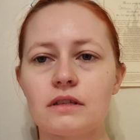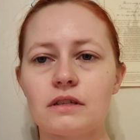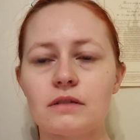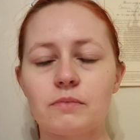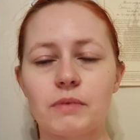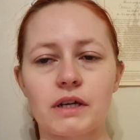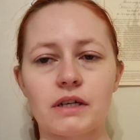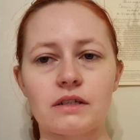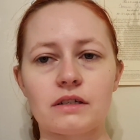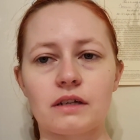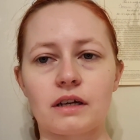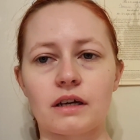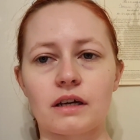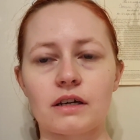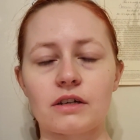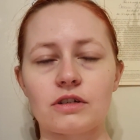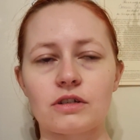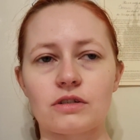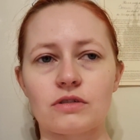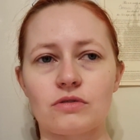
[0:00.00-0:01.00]
the space in our
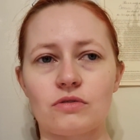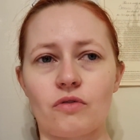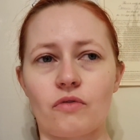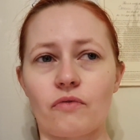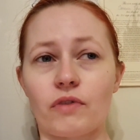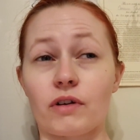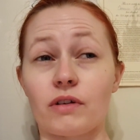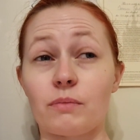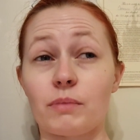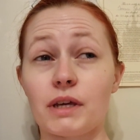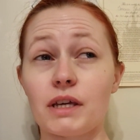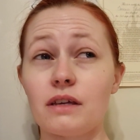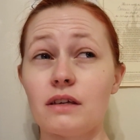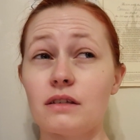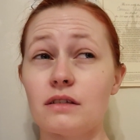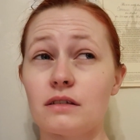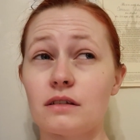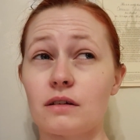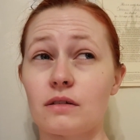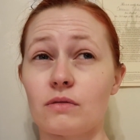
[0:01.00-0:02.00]
kitchen is not very big,
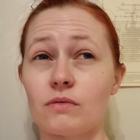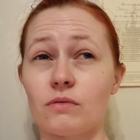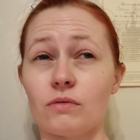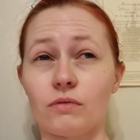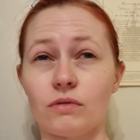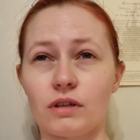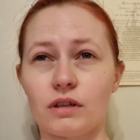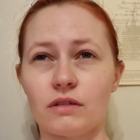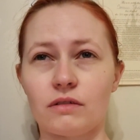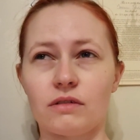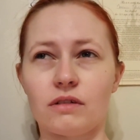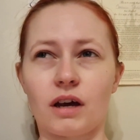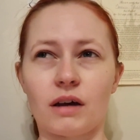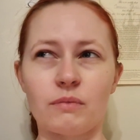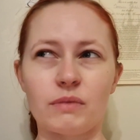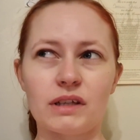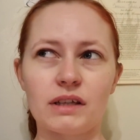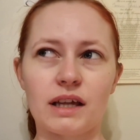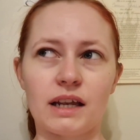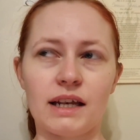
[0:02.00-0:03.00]
so
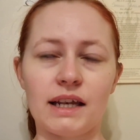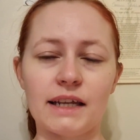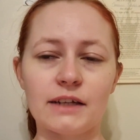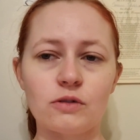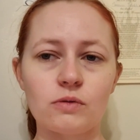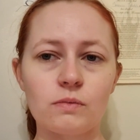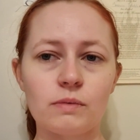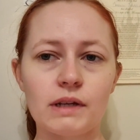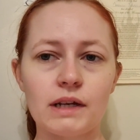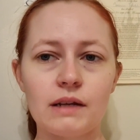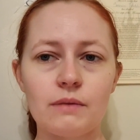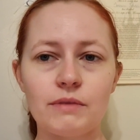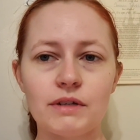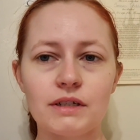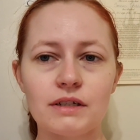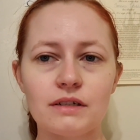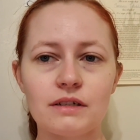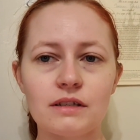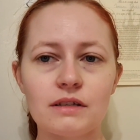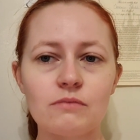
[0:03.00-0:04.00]
I'm a little bit
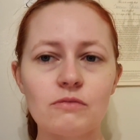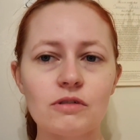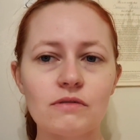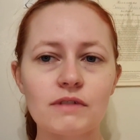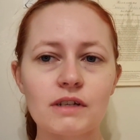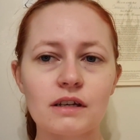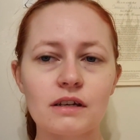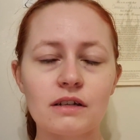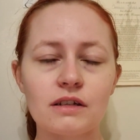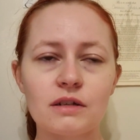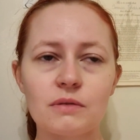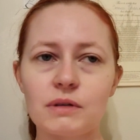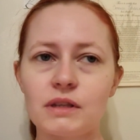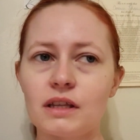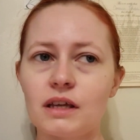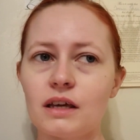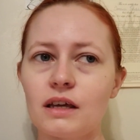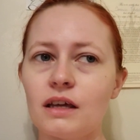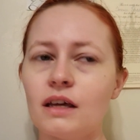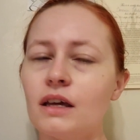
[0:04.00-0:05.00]
limited to the moves I can do in
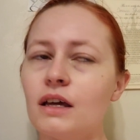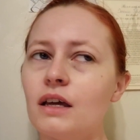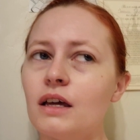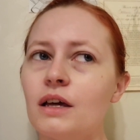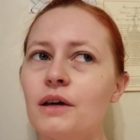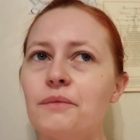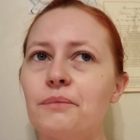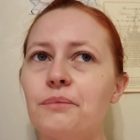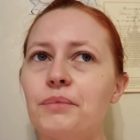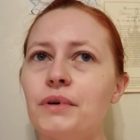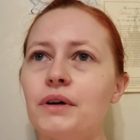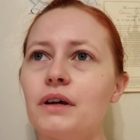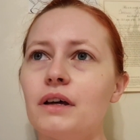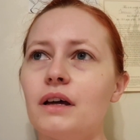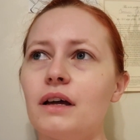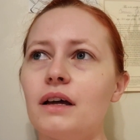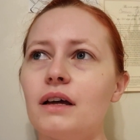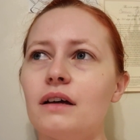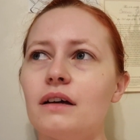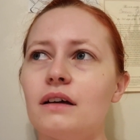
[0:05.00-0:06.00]
there. But
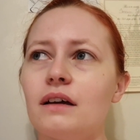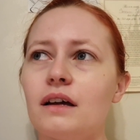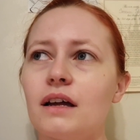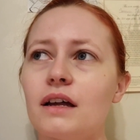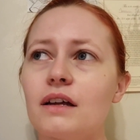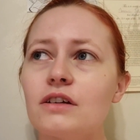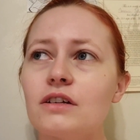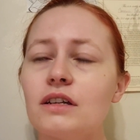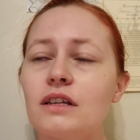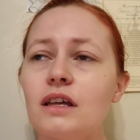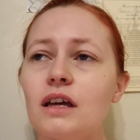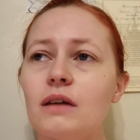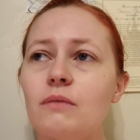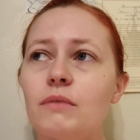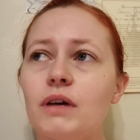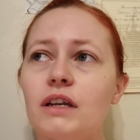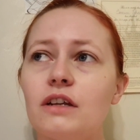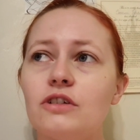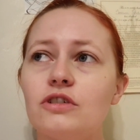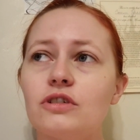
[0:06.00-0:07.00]
actually I
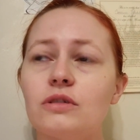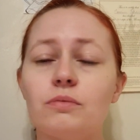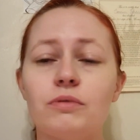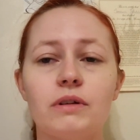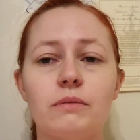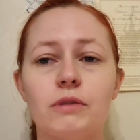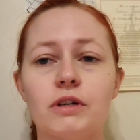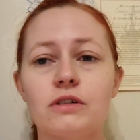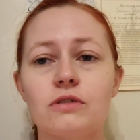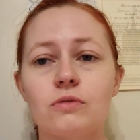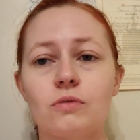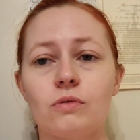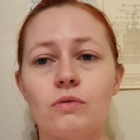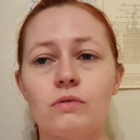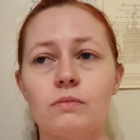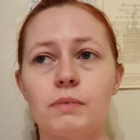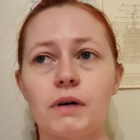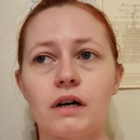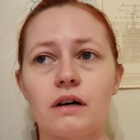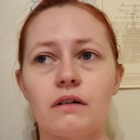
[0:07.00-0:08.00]
managed to pretty much
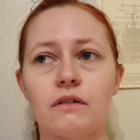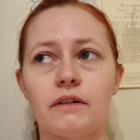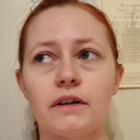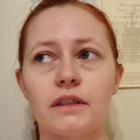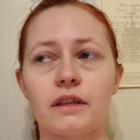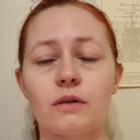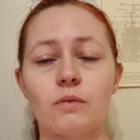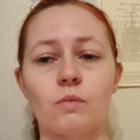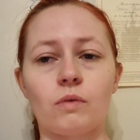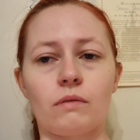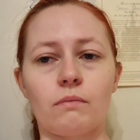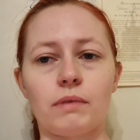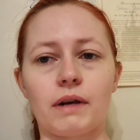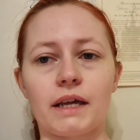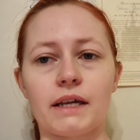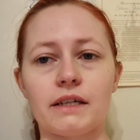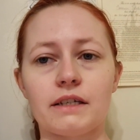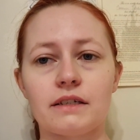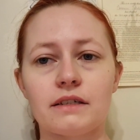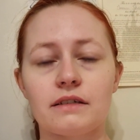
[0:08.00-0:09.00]
all bar I think 1
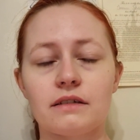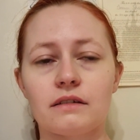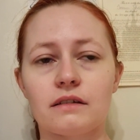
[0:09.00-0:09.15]
plate